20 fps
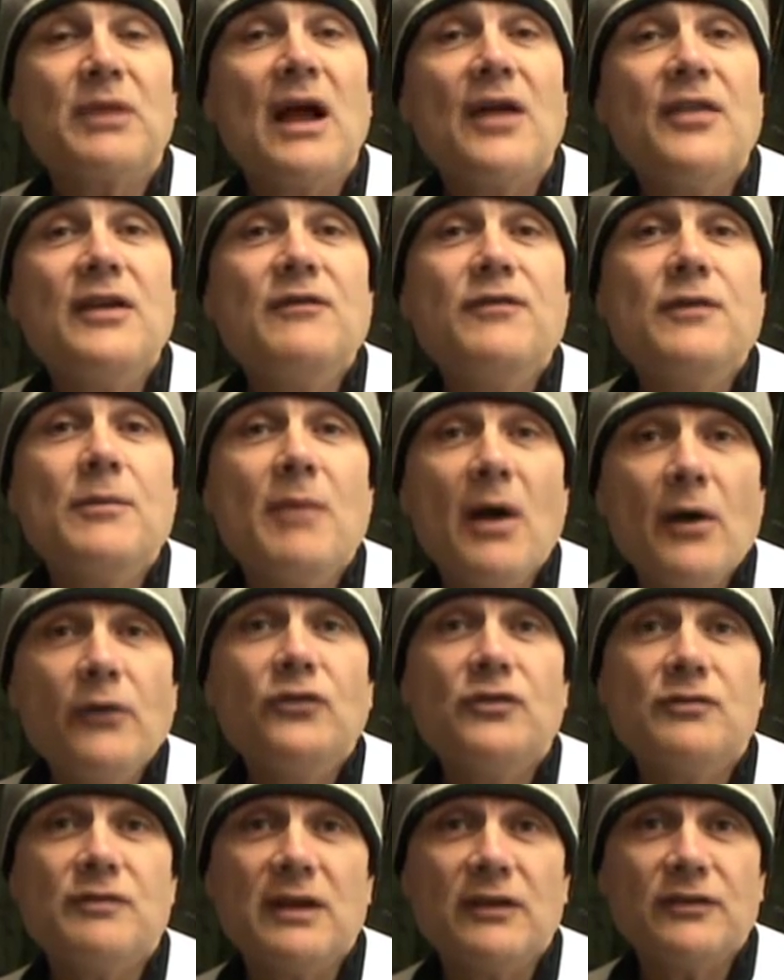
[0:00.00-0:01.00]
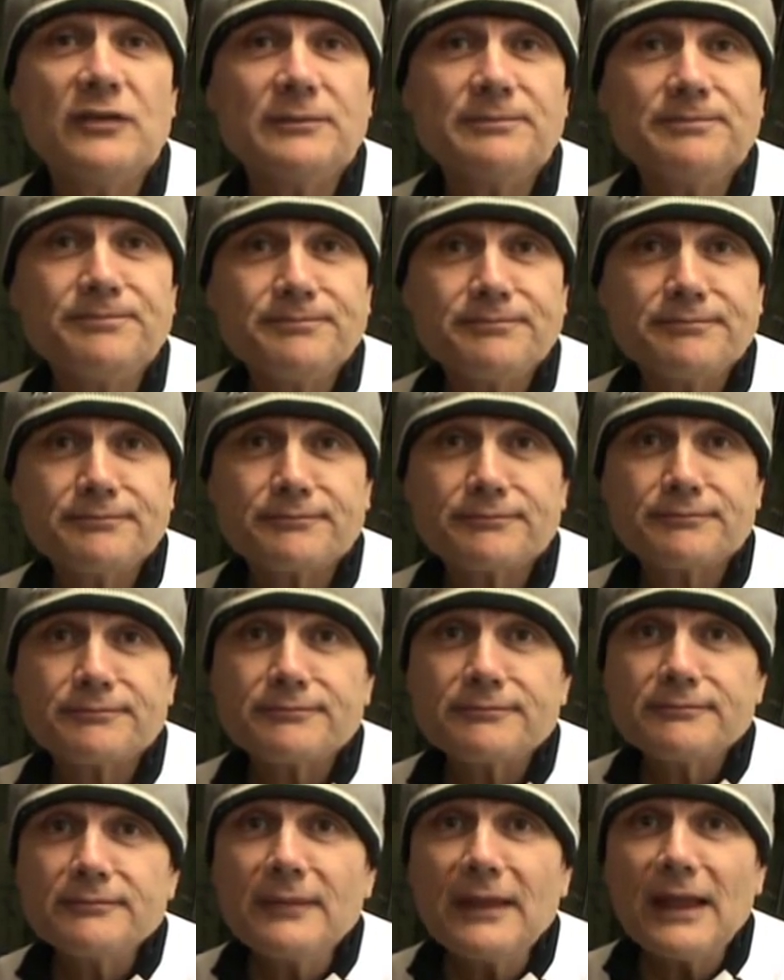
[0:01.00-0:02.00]
I think for most of us
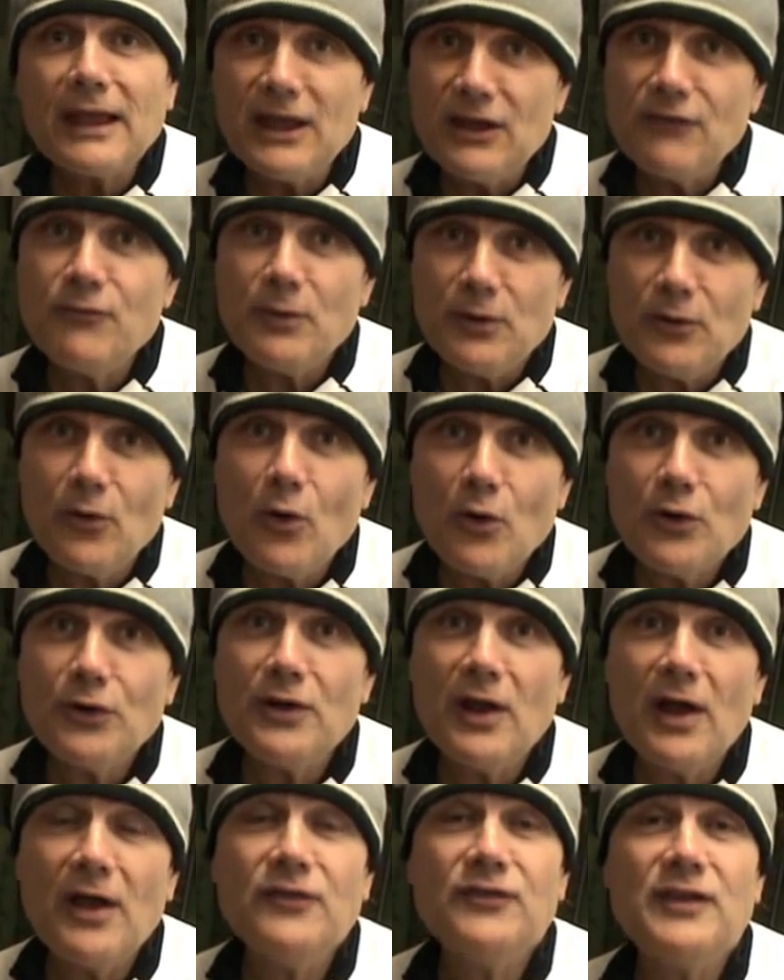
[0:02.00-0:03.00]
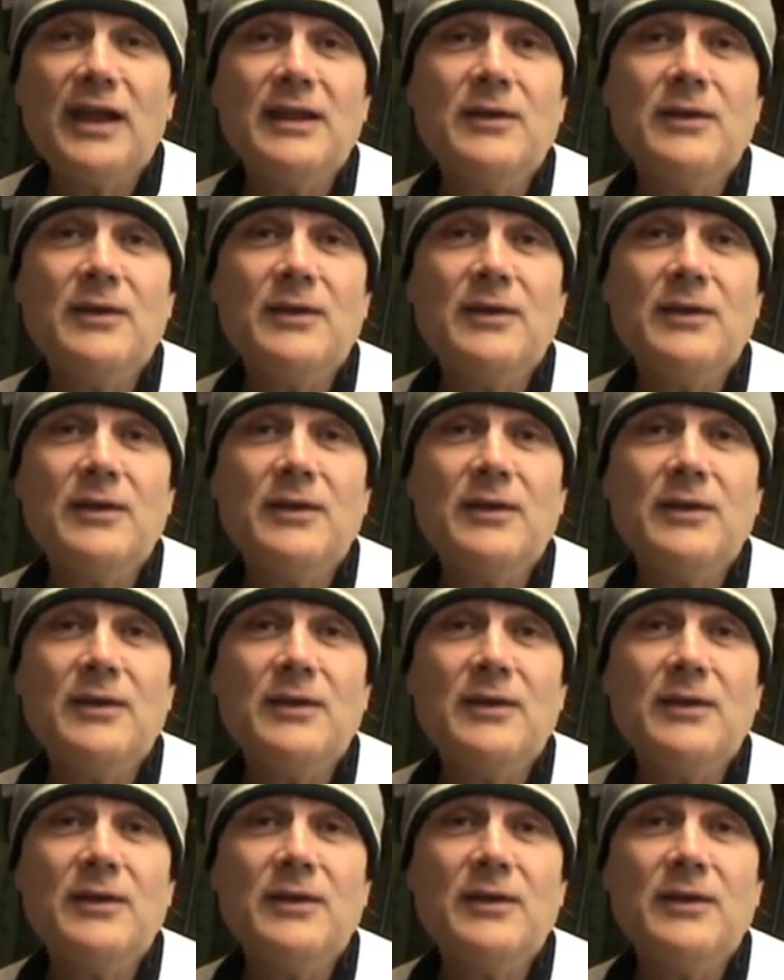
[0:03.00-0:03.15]
if we're organised